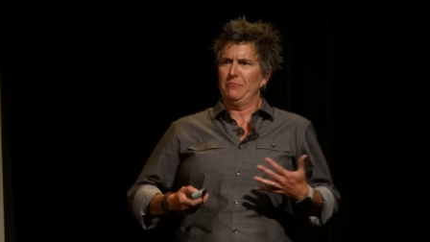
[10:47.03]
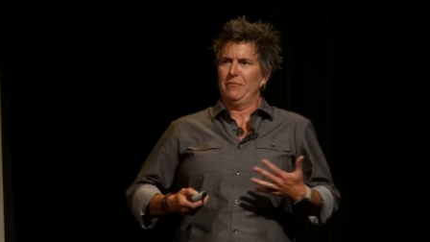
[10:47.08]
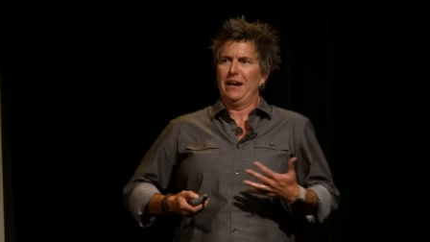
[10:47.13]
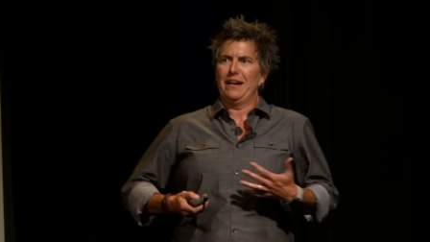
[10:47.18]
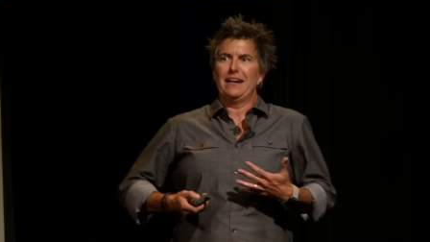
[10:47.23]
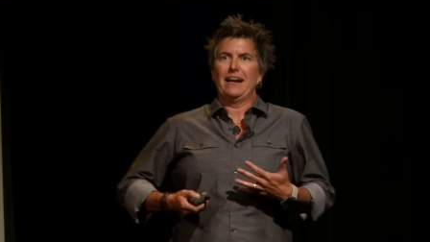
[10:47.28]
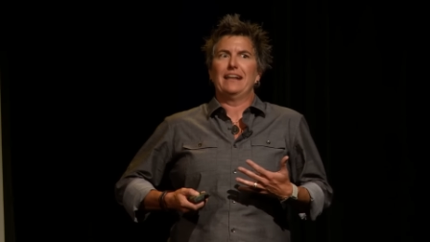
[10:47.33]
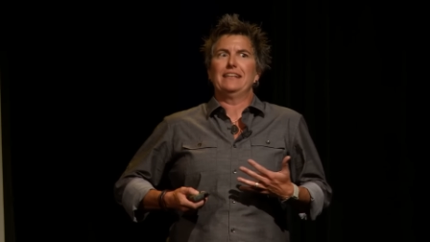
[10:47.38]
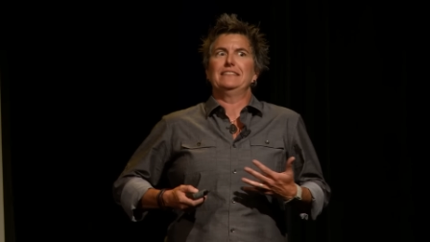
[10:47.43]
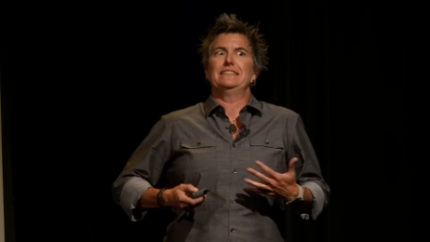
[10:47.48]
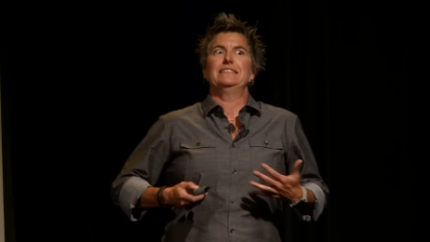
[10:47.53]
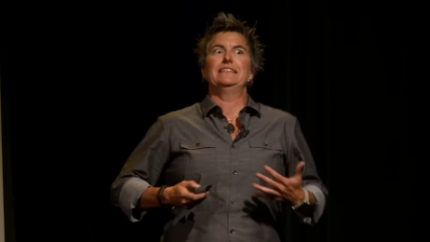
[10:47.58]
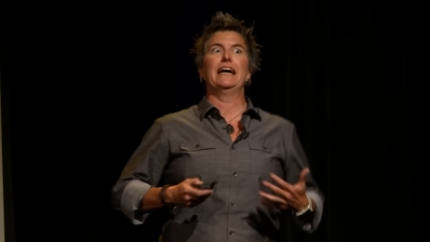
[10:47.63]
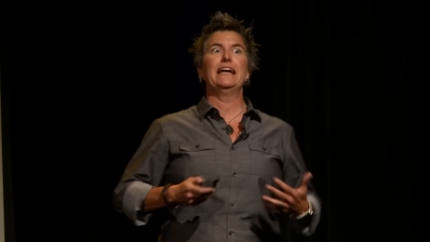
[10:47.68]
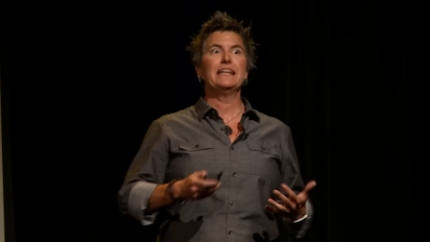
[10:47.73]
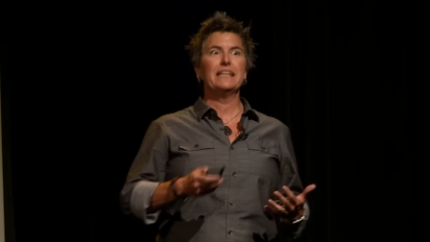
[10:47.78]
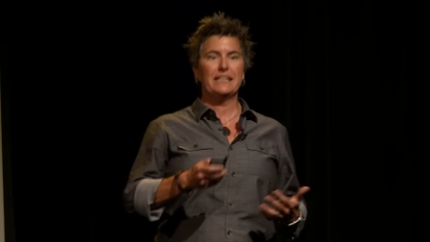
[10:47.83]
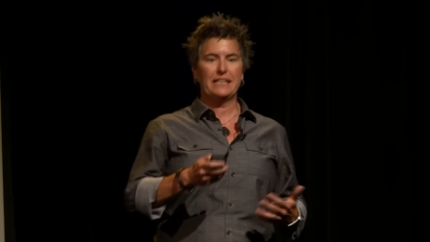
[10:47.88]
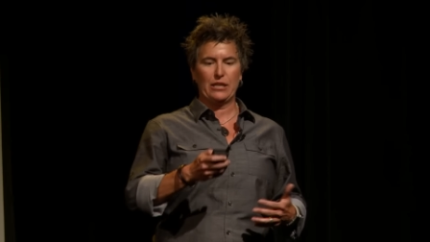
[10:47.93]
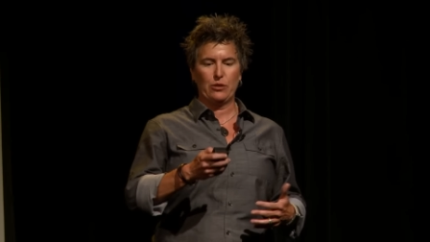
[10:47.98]
my
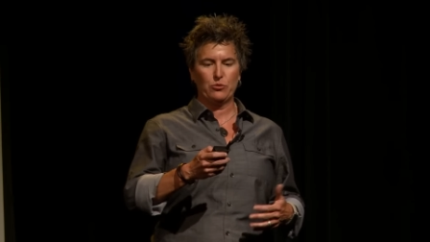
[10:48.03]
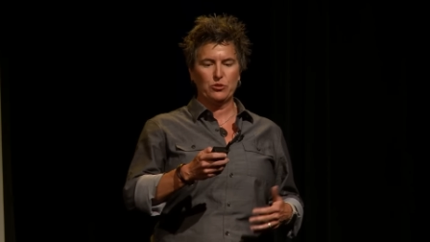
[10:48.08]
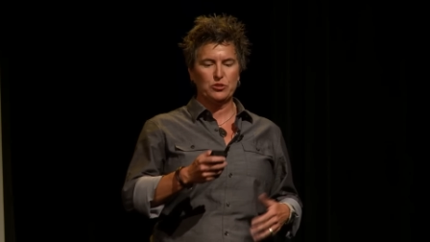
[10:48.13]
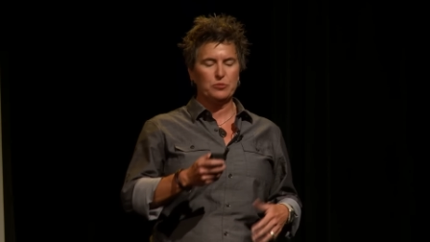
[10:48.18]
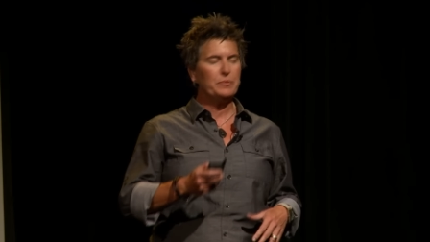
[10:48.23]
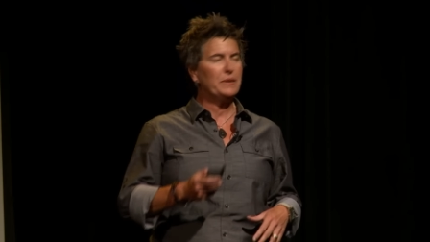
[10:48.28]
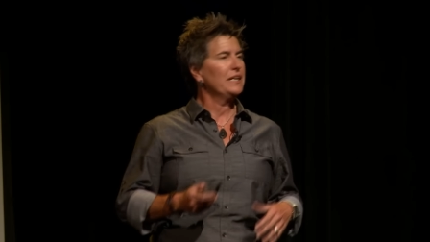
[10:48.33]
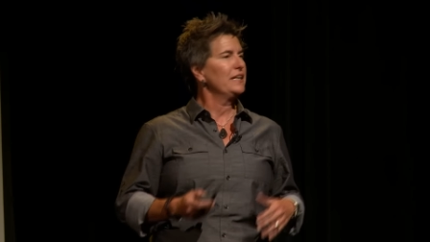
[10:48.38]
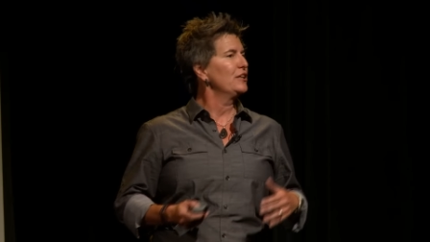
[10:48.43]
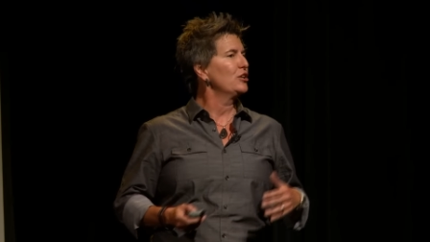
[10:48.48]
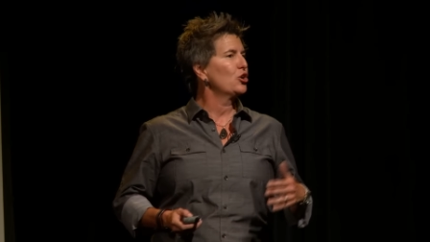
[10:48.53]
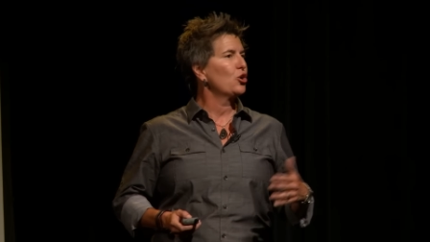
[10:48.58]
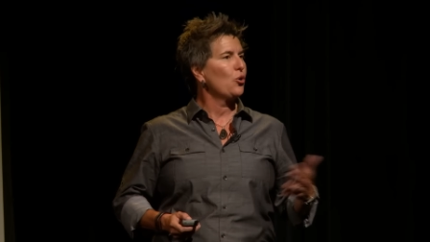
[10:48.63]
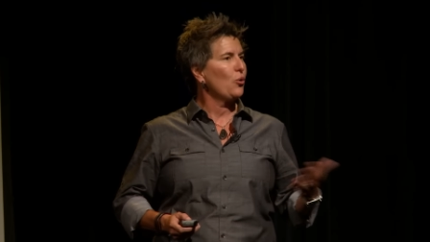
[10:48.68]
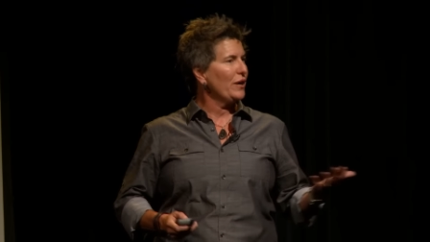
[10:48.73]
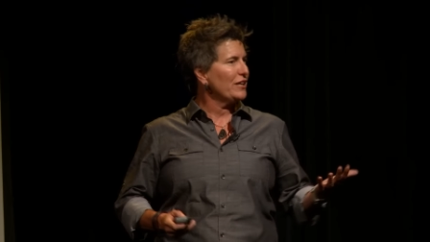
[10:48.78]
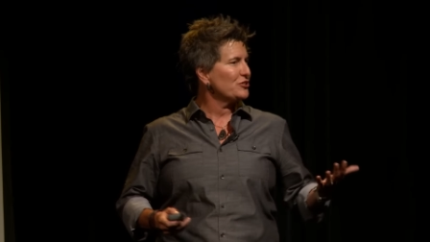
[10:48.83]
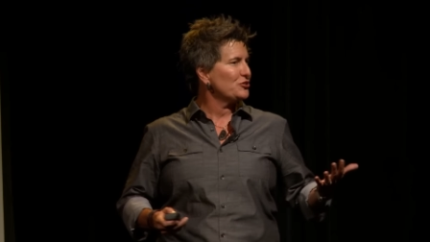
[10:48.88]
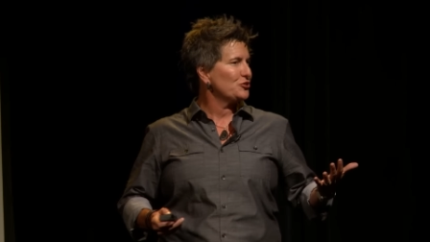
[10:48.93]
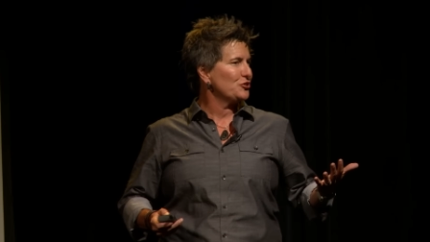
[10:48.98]
identity was being
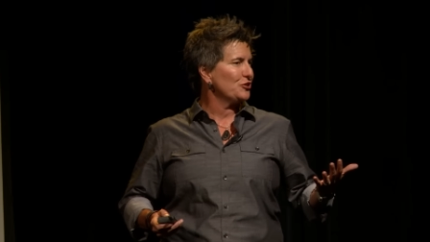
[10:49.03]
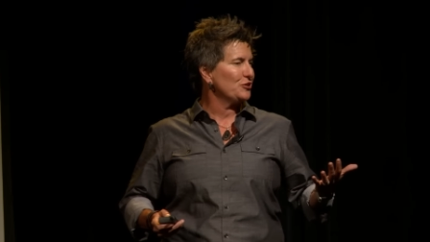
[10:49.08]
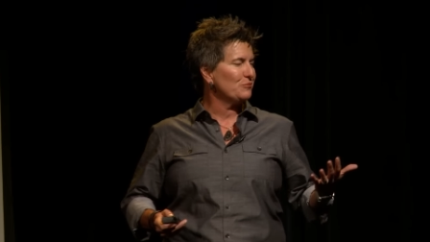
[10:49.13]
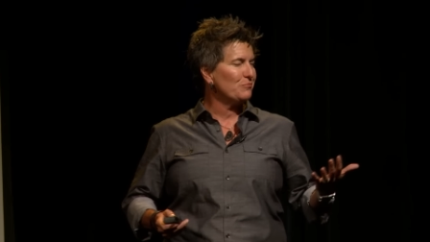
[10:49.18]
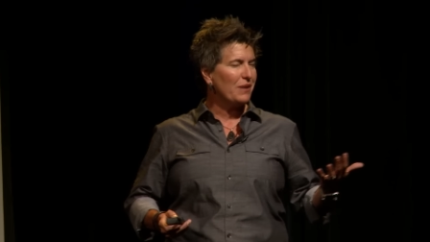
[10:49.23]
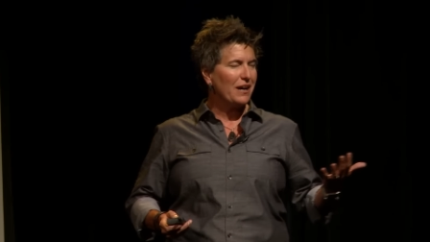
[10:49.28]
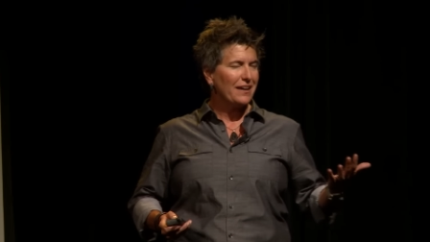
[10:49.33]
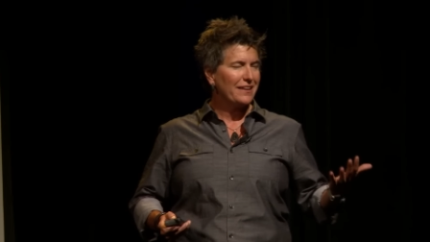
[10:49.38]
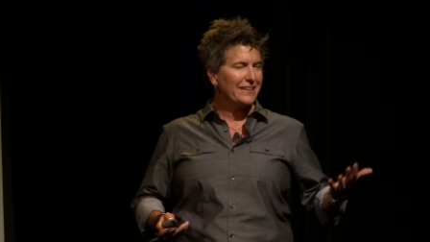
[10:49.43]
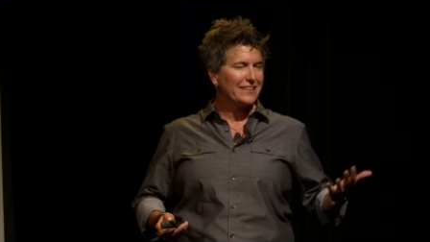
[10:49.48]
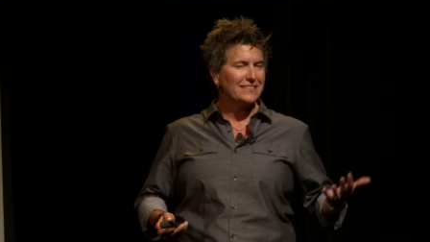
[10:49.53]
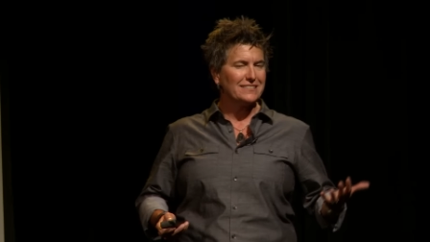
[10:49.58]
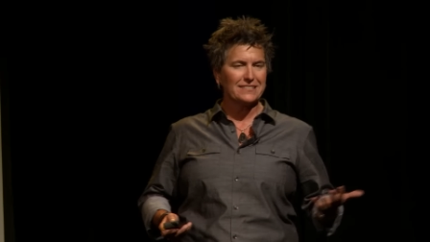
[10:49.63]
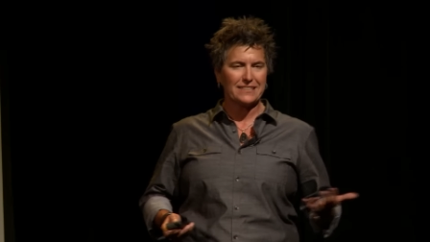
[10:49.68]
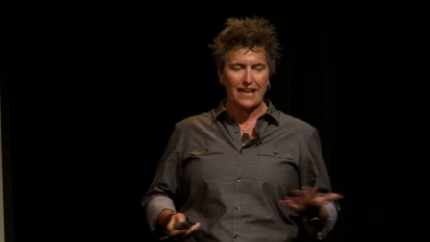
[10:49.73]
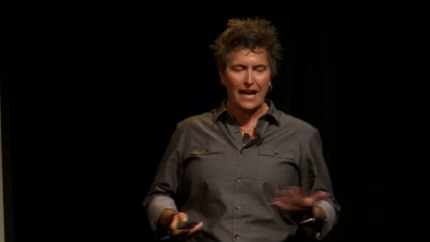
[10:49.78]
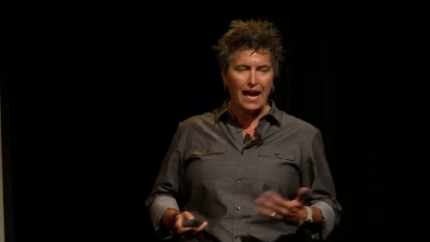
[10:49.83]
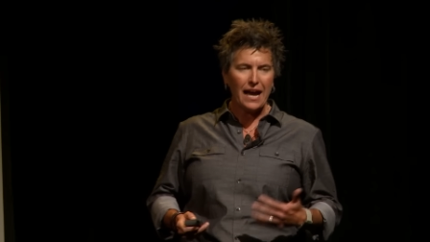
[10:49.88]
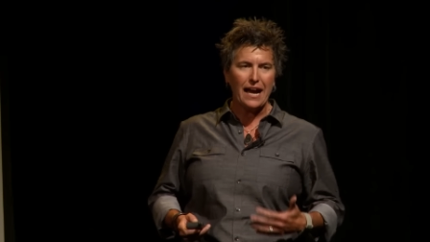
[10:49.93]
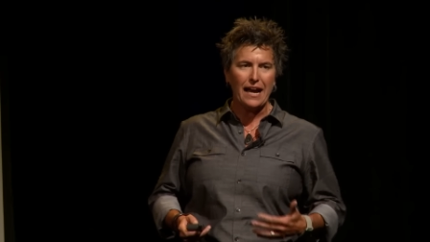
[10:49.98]
questioned by this
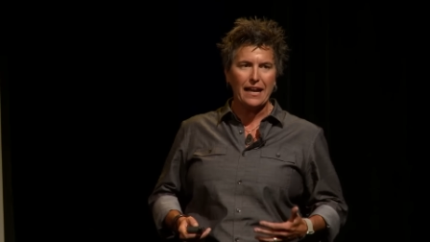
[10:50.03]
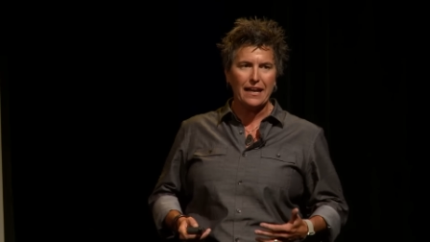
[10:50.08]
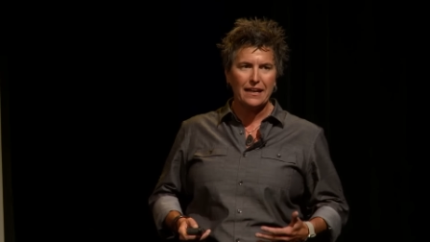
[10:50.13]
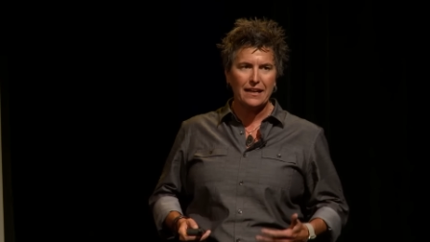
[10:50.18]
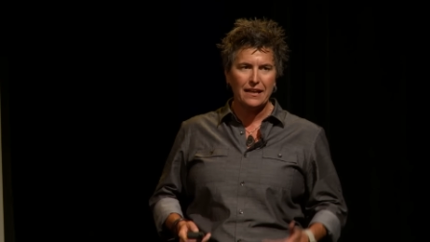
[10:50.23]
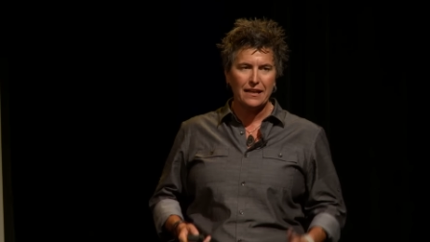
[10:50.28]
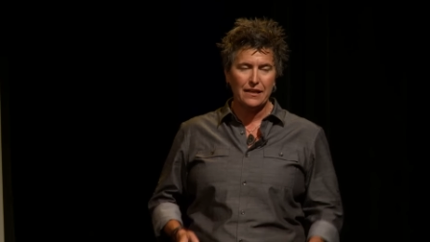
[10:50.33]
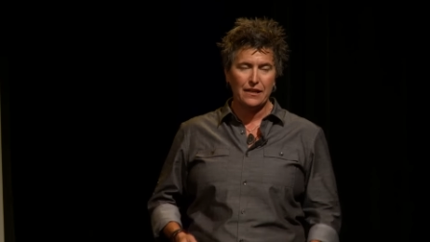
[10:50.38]
guy.